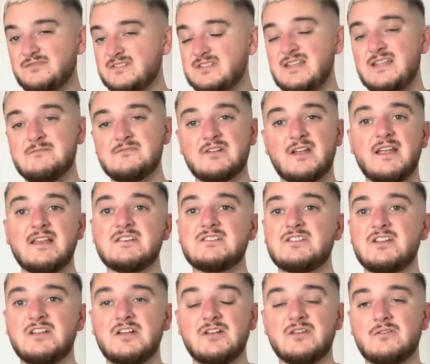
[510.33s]
teams are getting
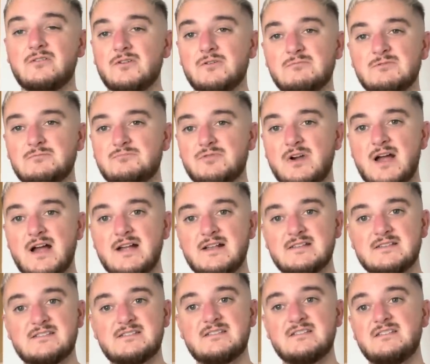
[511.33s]
turned into global
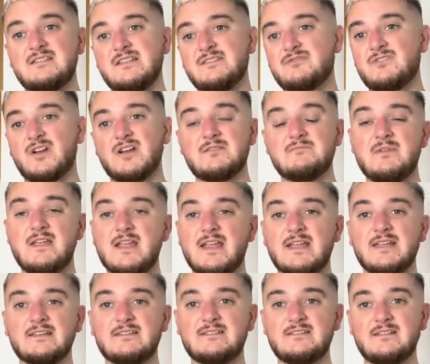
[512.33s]
brands. You've got to make
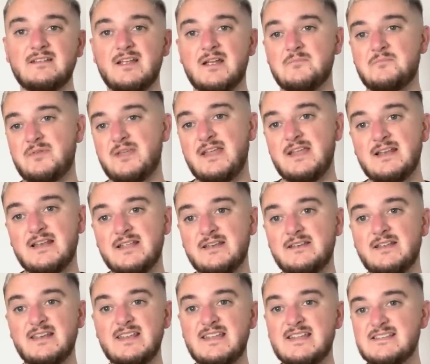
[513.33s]
it appealing
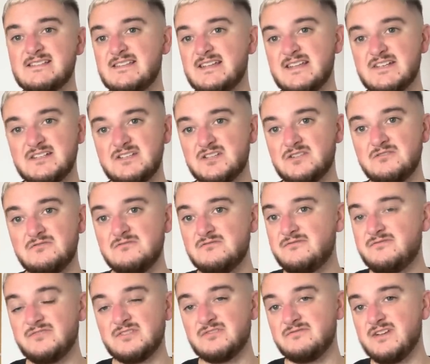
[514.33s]
and easy to do
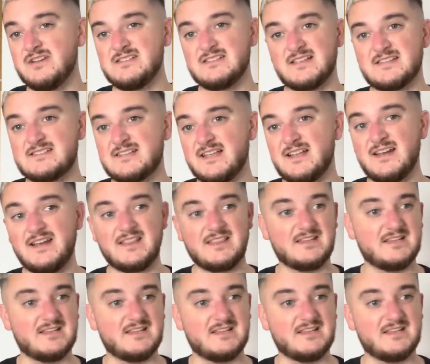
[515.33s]
for the reasons I said, like